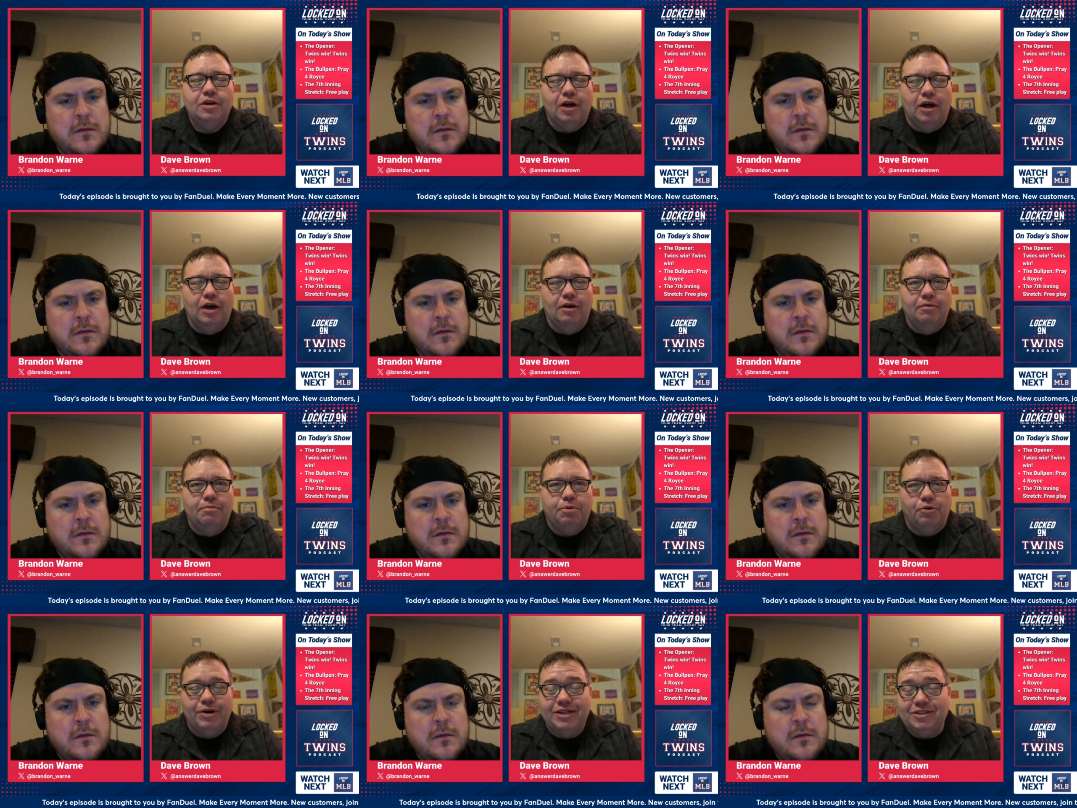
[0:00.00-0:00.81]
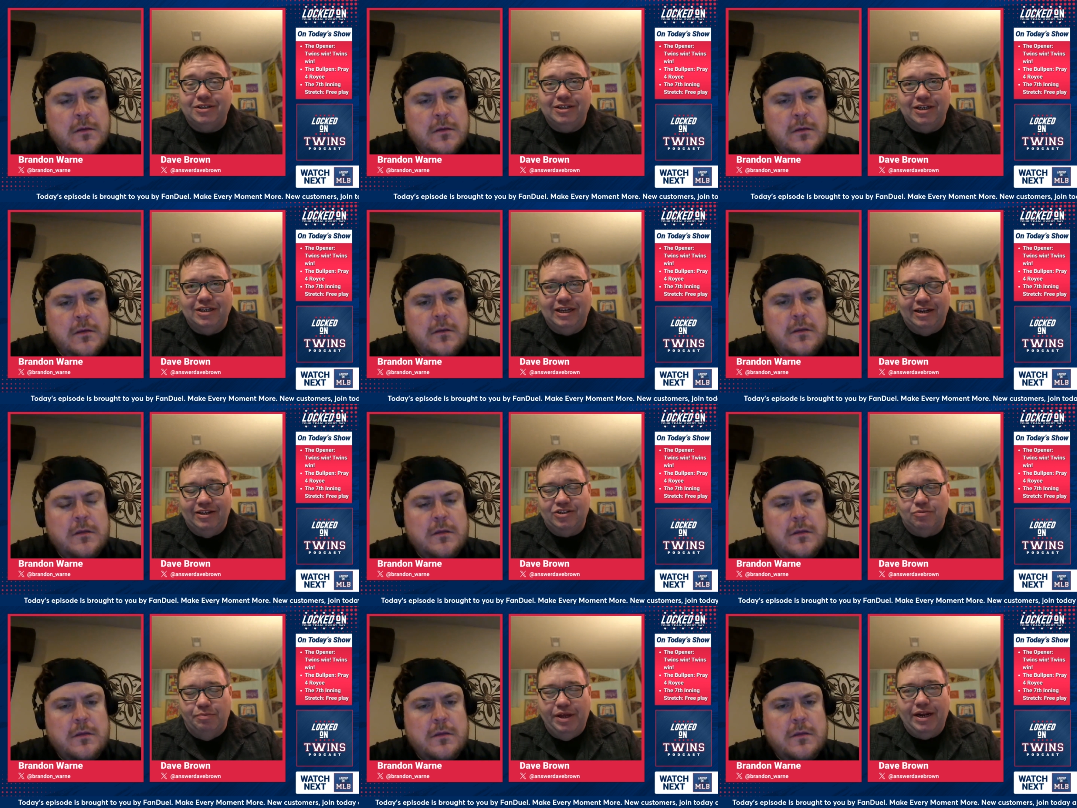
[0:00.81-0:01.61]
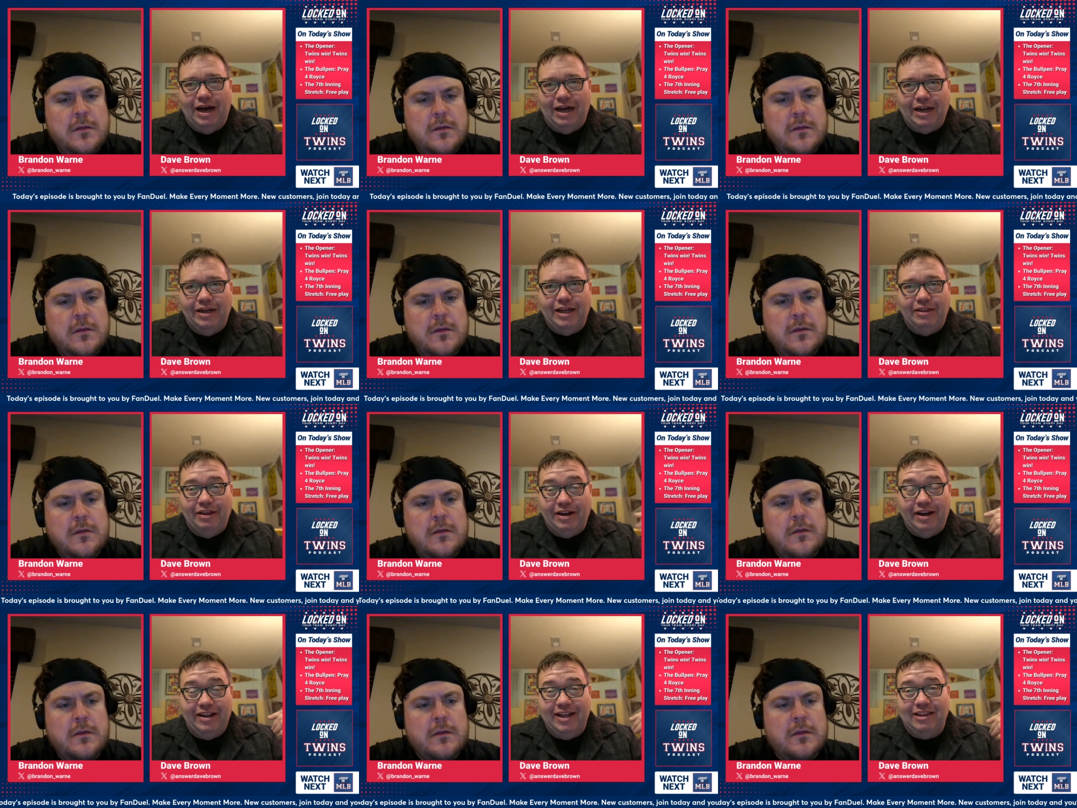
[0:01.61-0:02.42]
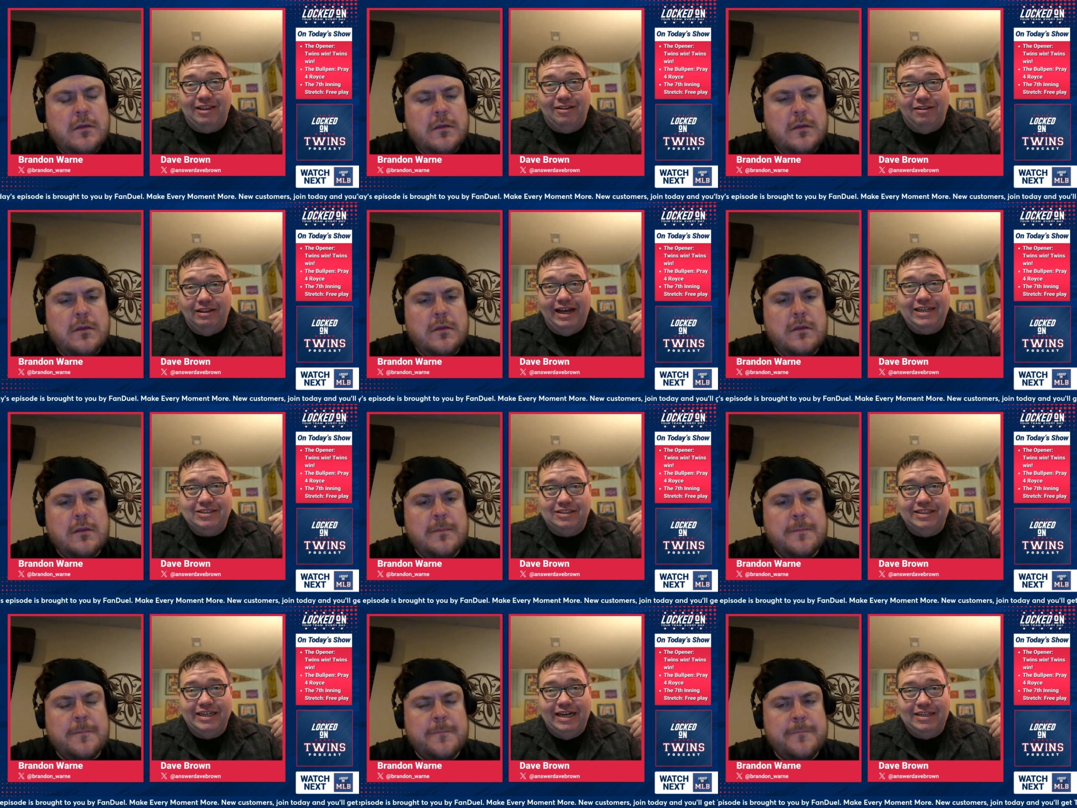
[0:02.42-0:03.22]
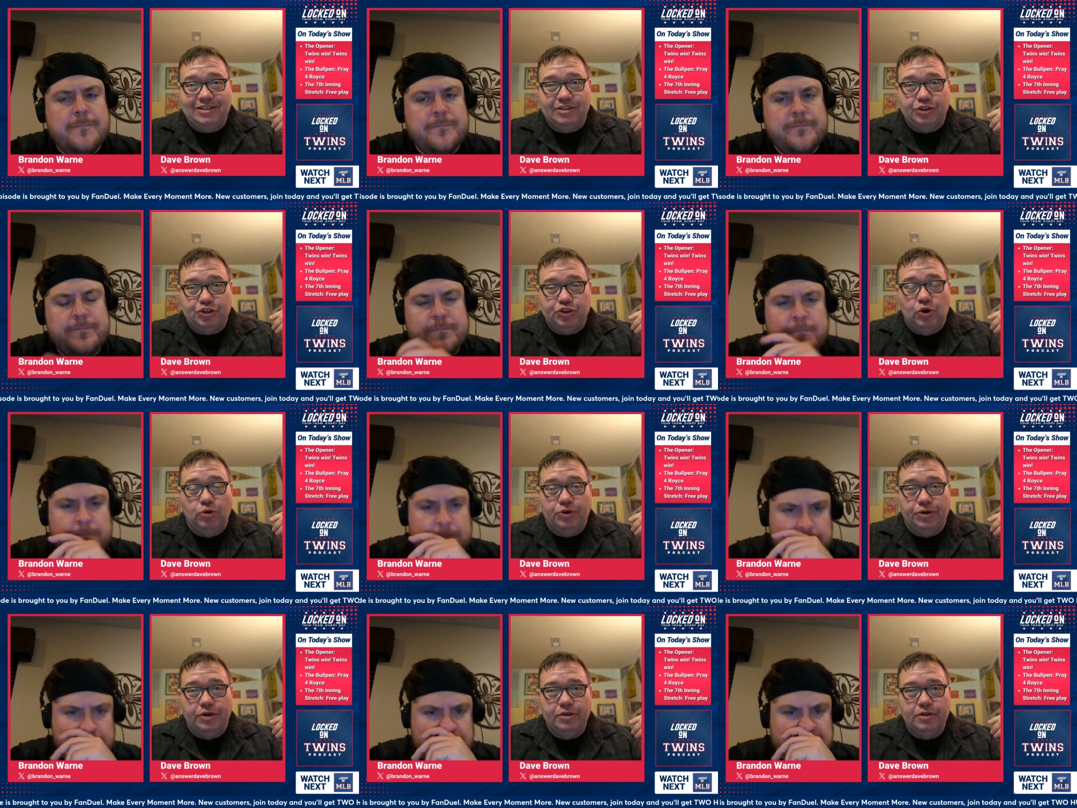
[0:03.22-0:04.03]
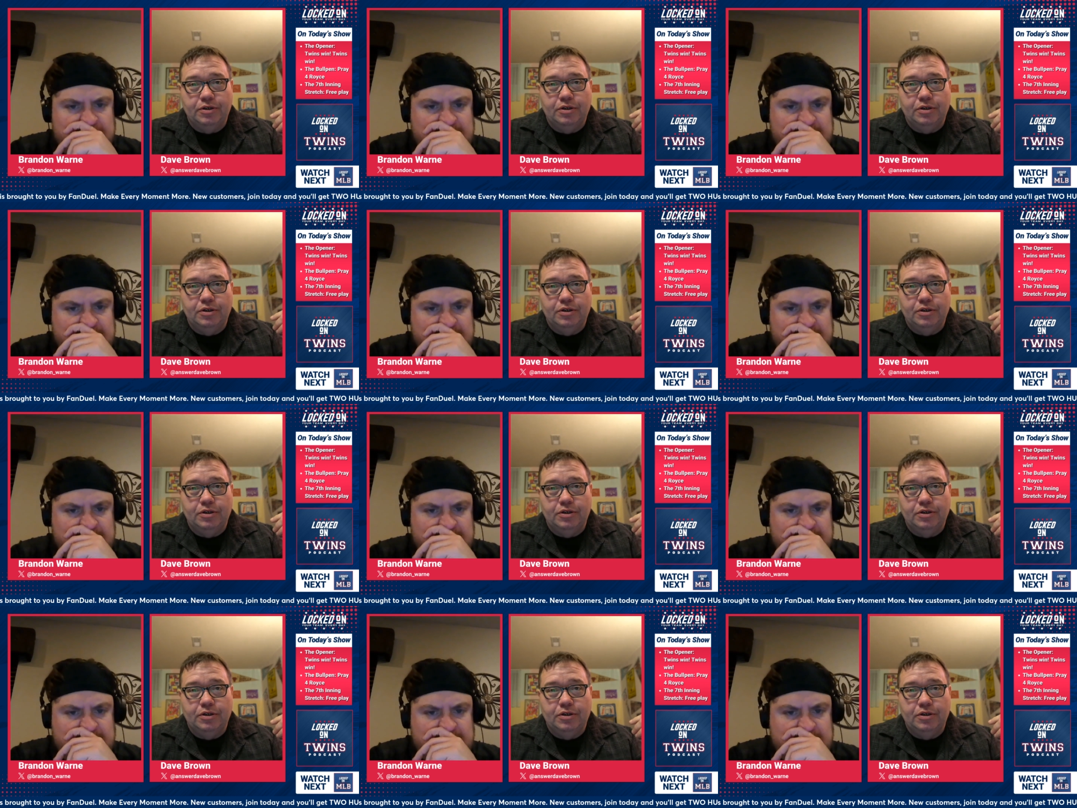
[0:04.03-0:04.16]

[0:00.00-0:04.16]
Speaker 1: Uh, Perez did get his mitt on it and then it hit Laz Diaz in the shoulder.